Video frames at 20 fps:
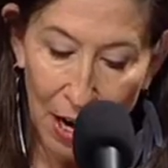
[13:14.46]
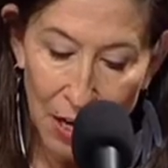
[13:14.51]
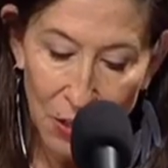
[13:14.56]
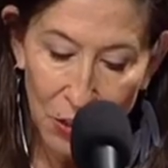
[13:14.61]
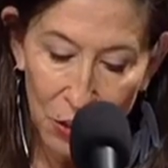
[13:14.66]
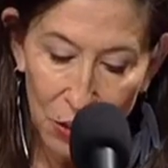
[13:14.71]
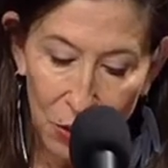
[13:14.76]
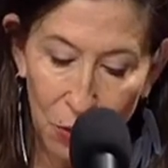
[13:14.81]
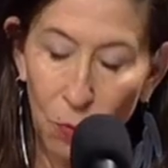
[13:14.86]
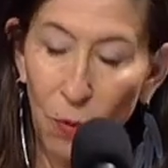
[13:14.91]
I
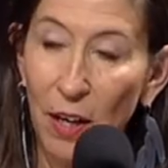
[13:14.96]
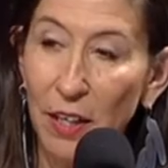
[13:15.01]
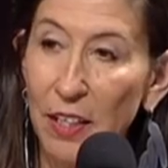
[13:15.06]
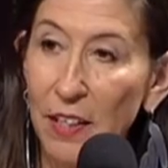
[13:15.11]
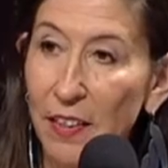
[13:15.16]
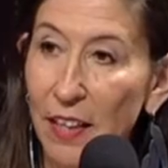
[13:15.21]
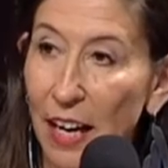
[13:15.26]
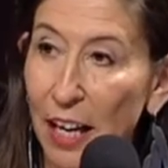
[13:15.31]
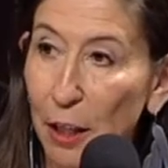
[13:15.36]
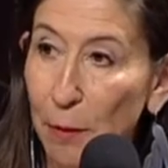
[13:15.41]
too want to
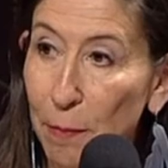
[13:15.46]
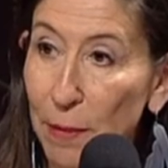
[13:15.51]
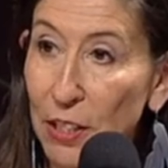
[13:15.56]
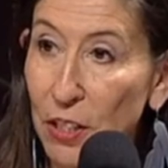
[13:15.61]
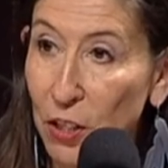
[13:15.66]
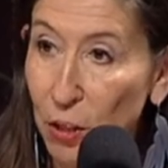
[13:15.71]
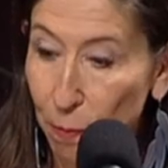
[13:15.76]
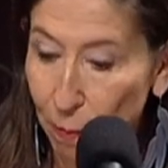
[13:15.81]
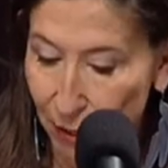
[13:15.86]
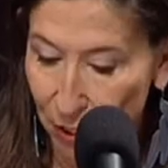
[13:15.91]
thank
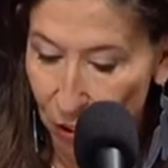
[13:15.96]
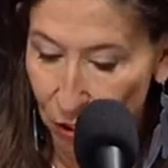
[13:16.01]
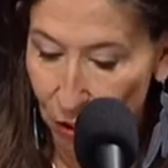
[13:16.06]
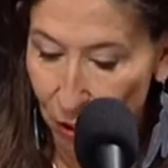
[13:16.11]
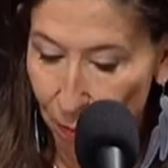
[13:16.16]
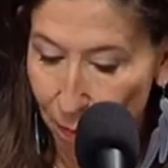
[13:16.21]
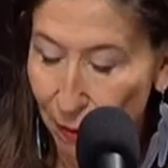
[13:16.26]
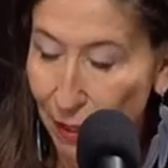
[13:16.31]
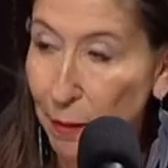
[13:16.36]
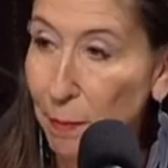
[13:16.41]
Mr.
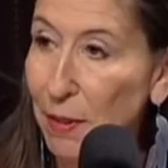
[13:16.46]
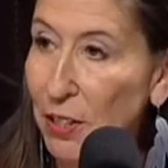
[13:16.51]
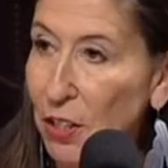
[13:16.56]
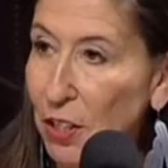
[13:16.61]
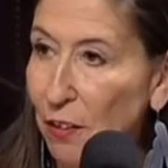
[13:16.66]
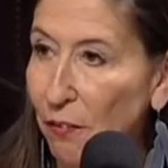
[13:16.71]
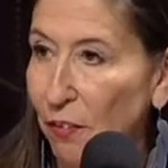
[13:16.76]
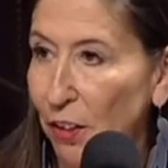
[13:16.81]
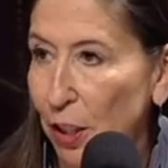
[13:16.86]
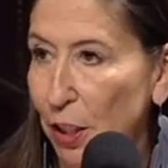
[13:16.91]
Bishop and
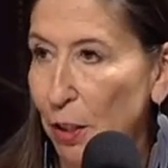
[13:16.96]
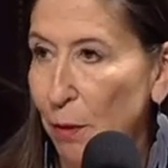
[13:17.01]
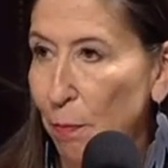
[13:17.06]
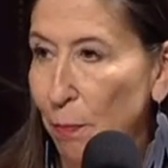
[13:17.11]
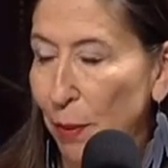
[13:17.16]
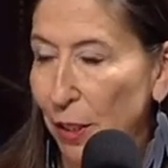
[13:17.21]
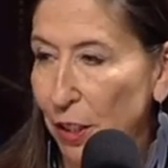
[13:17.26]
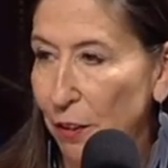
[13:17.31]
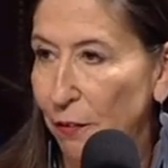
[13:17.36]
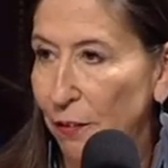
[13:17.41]
Mr.
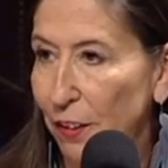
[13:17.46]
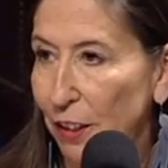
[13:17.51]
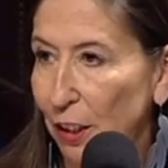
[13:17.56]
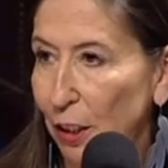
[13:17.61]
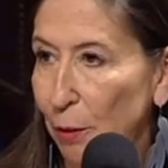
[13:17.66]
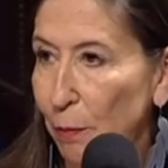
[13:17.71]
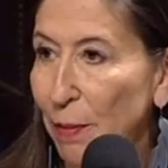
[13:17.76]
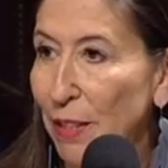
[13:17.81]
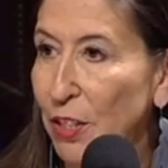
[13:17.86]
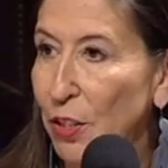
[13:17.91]

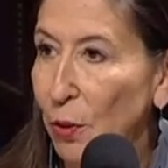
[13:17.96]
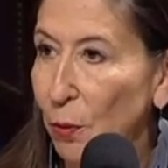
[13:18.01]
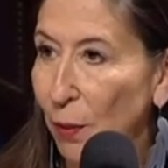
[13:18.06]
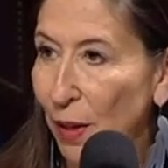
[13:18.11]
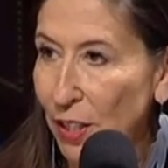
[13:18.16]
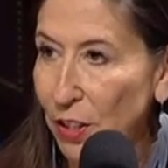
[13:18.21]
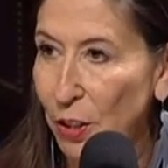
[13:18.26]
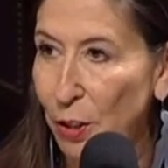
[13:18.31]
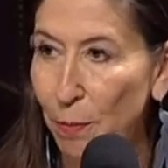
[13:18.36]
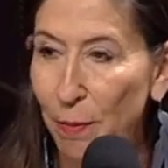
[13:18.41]
Butterfield, Mr.
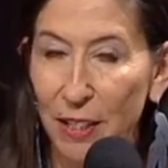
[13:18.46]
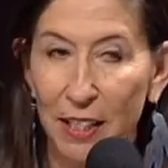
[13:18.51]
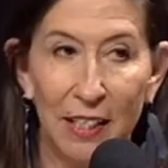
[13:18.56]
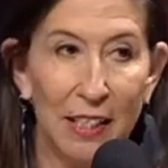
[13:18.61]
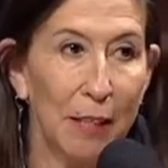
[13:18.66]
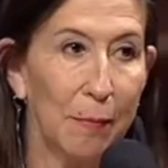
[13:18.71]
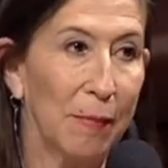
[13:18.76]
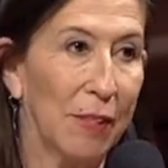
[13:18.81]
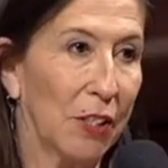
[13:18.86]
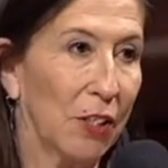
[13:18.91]
Westerman
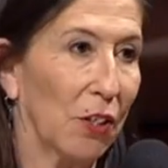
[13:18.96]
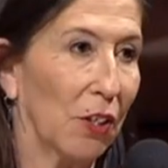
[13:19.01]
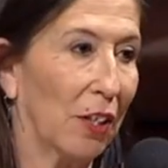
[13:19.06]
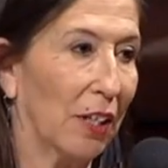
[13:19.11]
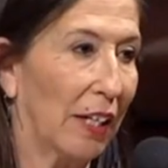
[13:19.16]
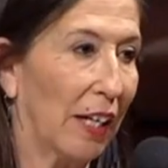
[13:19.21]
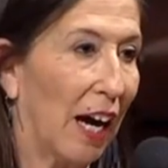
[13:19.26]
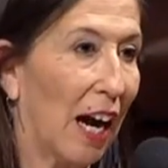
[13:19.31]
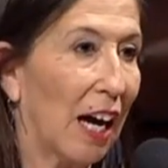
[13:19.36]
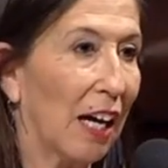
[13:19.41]
and Mr.
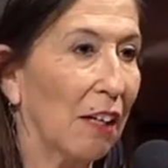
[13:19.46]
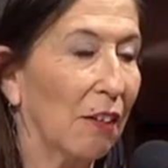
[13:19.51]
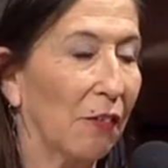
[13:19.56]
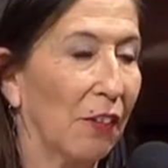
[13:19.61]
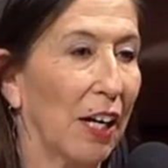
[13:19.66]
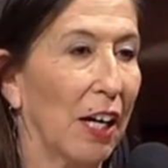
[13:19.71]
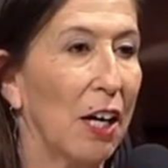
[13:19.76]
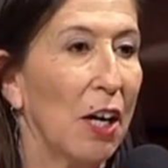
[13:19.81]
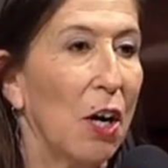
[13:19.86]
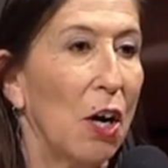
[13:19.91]

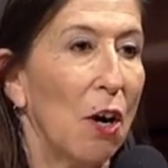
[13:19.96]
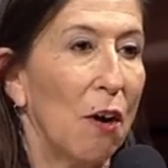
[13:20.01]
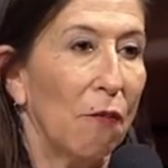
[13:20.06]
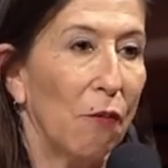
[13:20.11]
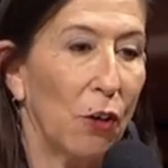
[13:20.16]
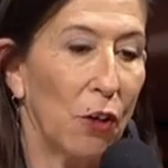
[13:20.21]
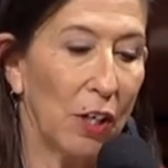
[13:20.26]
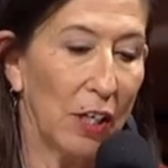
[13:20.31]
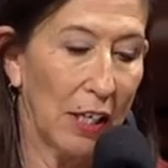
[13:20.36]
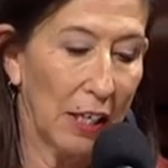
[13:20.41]
Grijalva
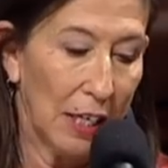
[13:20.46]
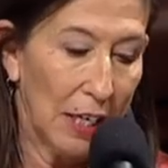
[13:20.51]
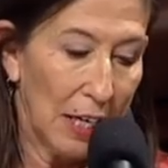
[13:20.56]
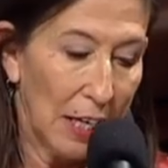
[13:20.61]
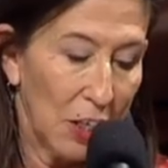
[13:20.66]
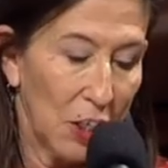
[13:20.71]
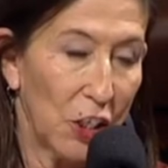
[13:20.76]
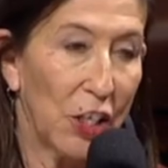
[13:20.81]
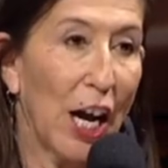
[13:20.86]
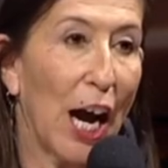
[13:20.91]
for
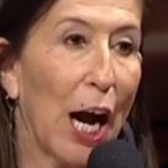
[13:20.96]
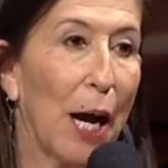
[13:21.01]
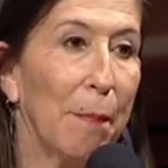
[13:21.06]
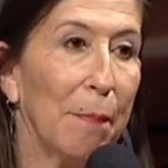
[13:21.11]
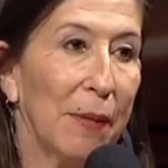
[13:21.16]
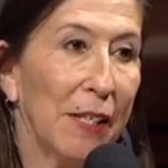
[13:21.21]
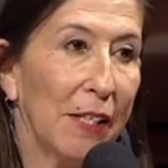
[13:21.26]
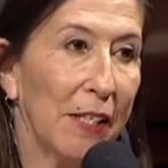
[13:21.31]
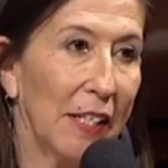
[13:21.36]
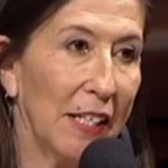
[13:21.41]

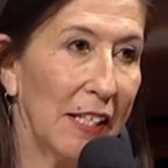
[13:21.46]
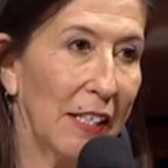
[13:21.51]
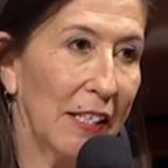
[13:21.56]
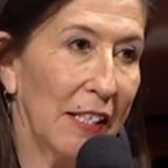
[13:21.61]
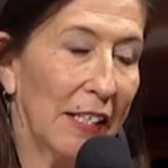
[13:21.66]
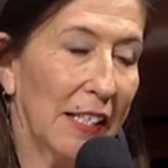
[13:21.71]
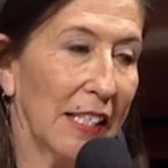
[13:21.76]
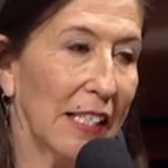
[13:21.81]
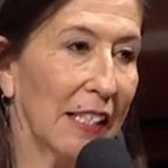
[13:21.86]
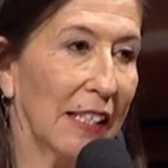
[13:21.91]

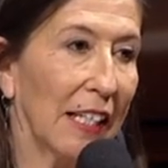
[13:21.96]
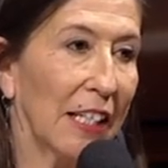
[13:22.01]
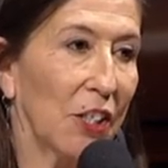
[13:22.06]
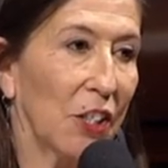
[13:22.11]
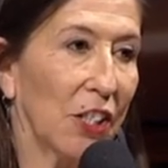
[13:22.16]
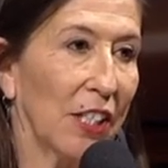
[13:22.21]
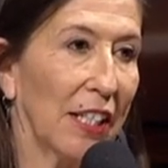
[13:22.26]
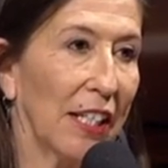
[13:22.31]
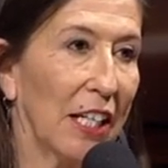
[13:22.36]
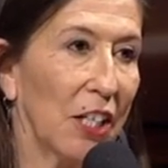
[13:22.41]
championing this
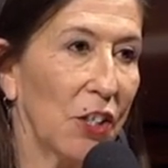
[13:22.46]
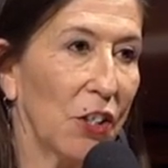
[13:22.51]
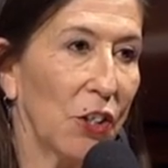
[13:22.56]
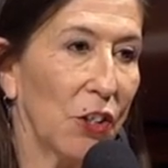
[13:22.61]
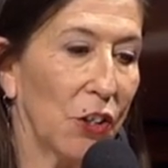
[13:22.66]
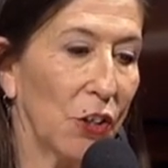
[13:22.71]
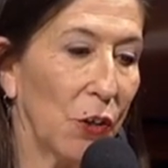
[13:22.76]
legislation